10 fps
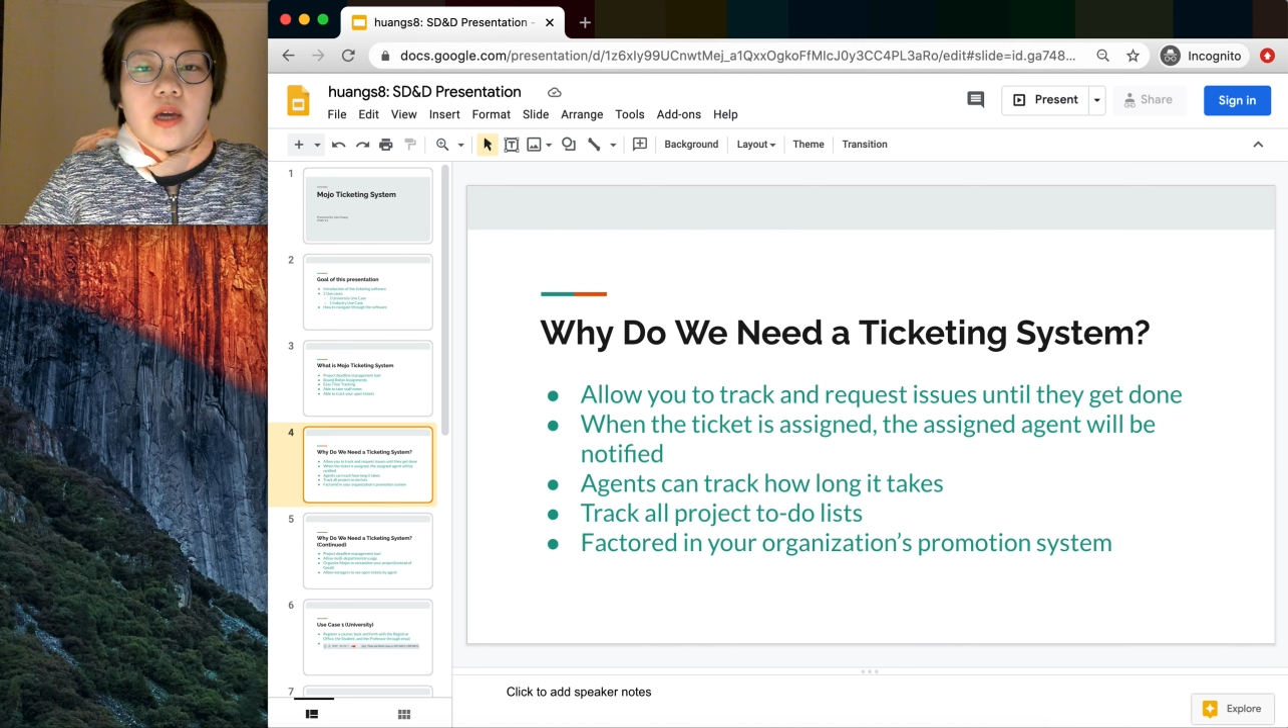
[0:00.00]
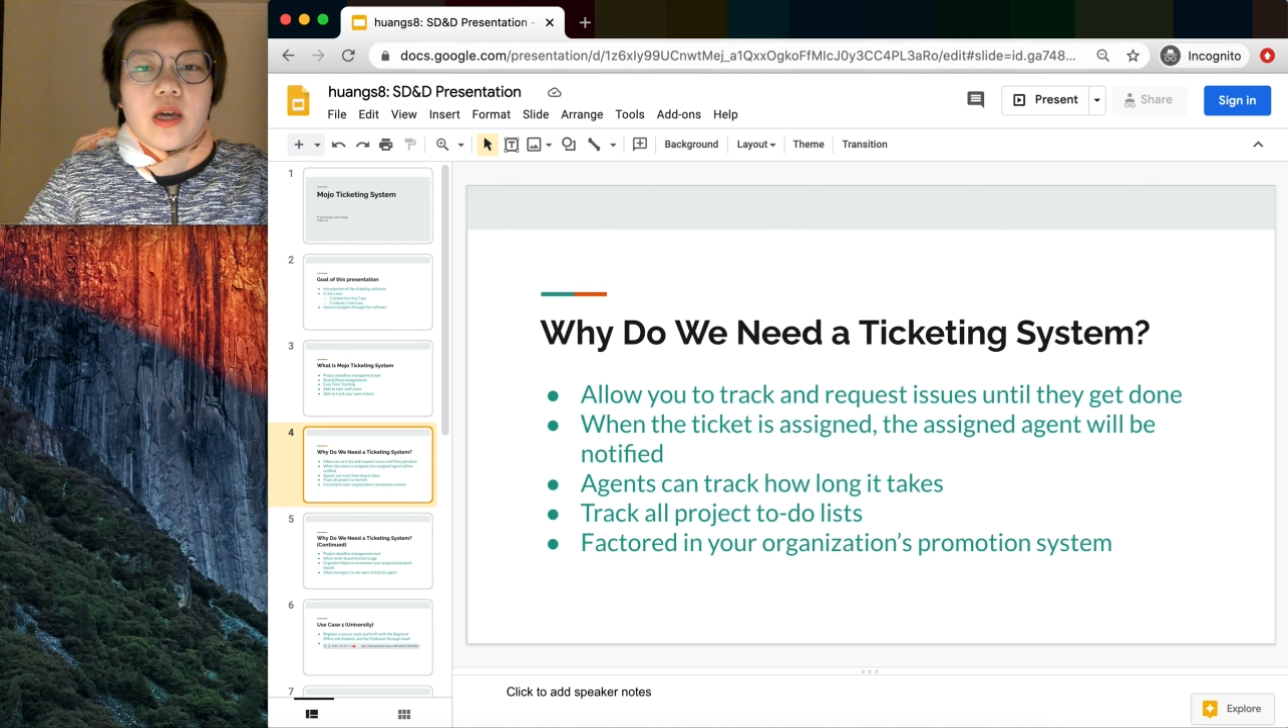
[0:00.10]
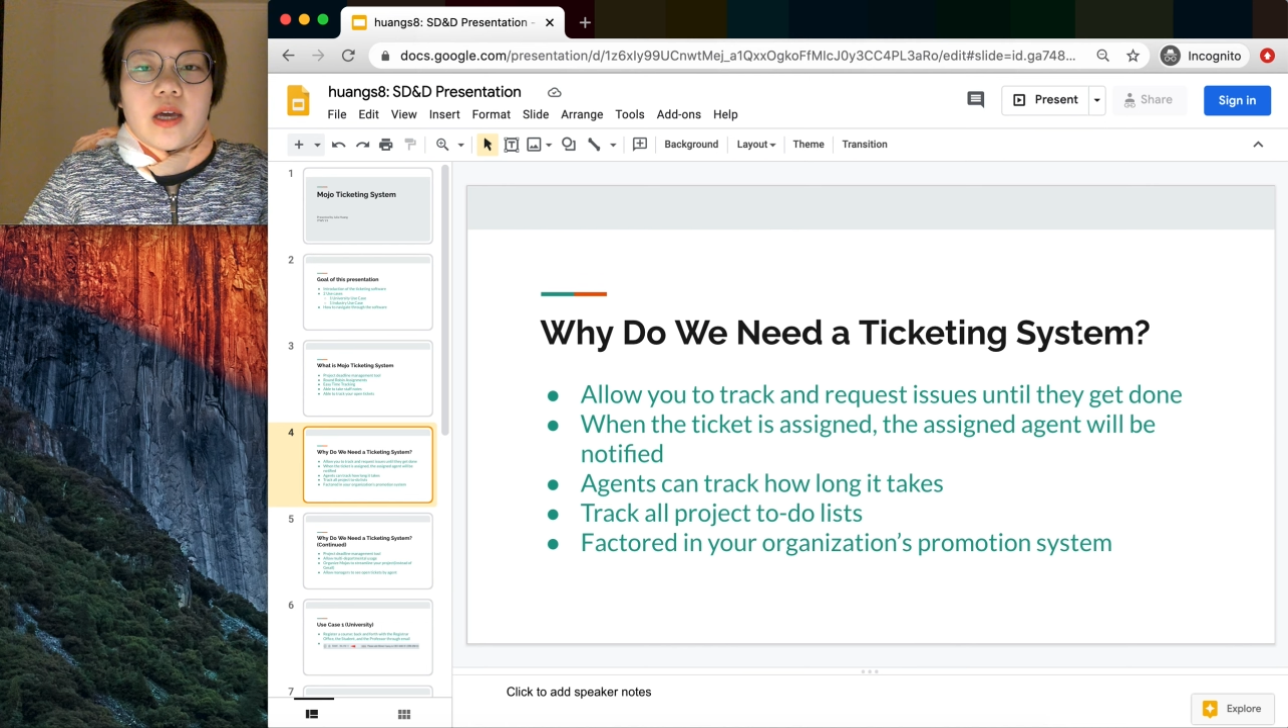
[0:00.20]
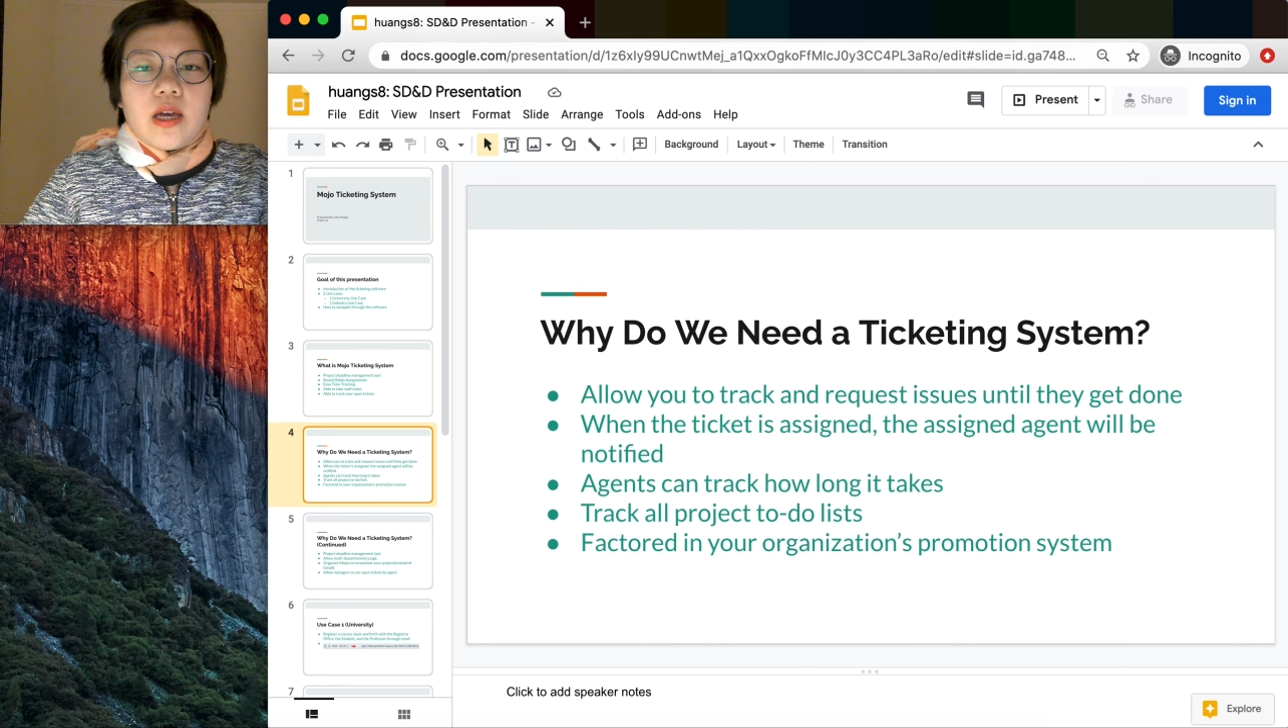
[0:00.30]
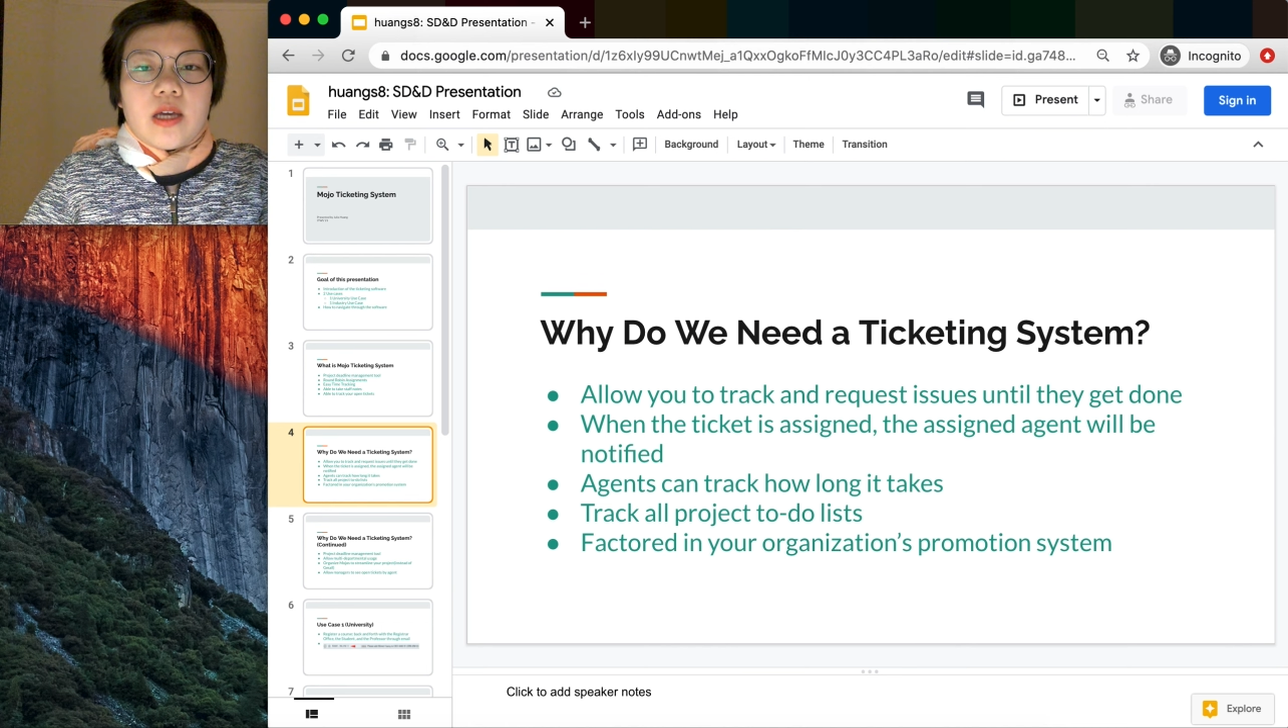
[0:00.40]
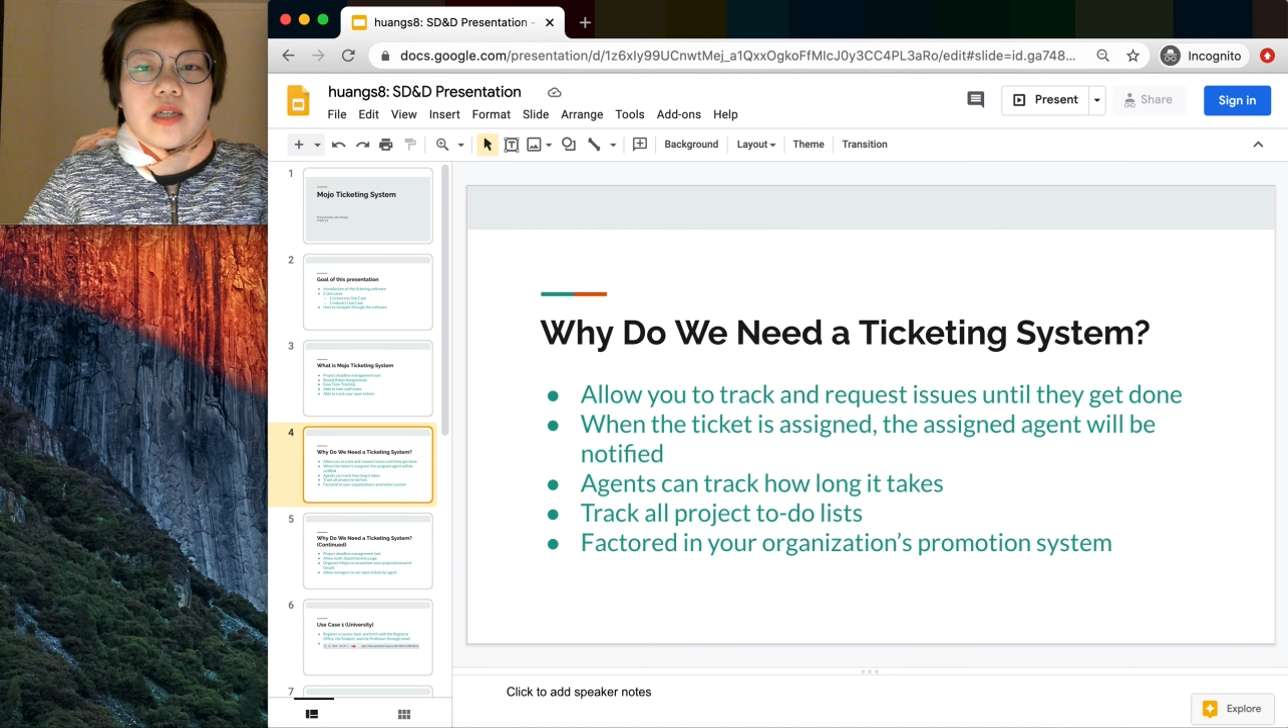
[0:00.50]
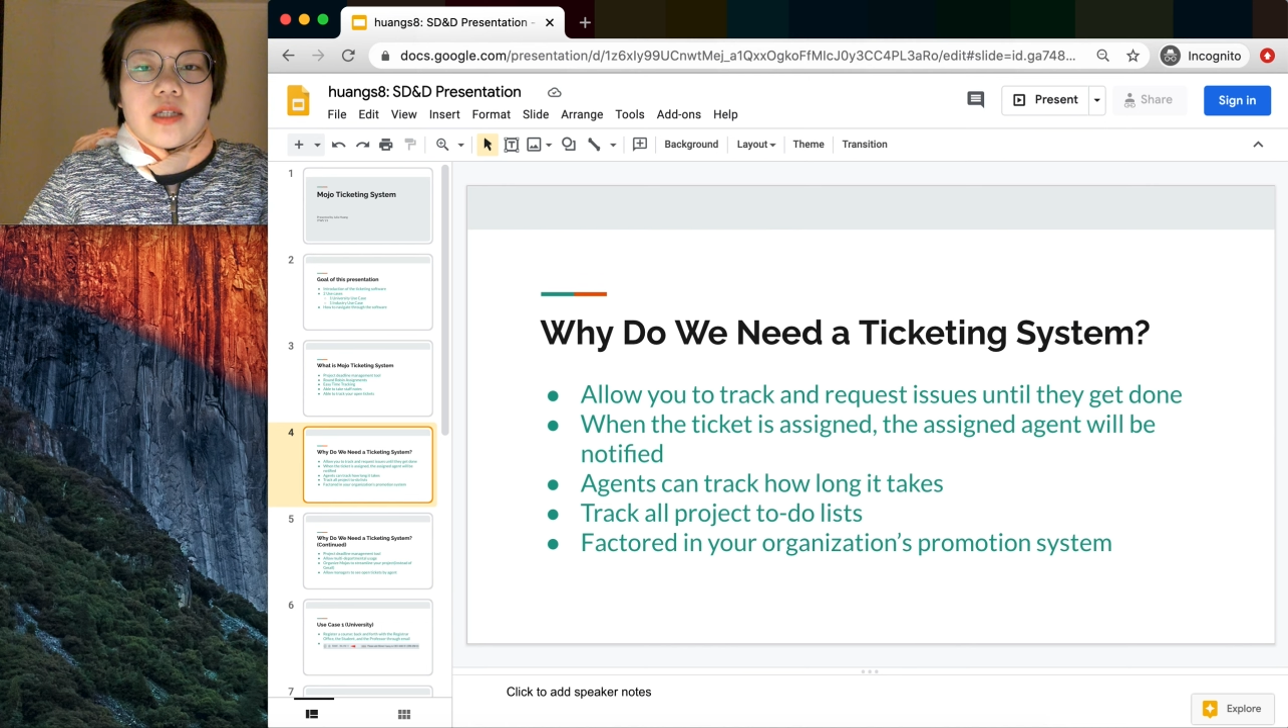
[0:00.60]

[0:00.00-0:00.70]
a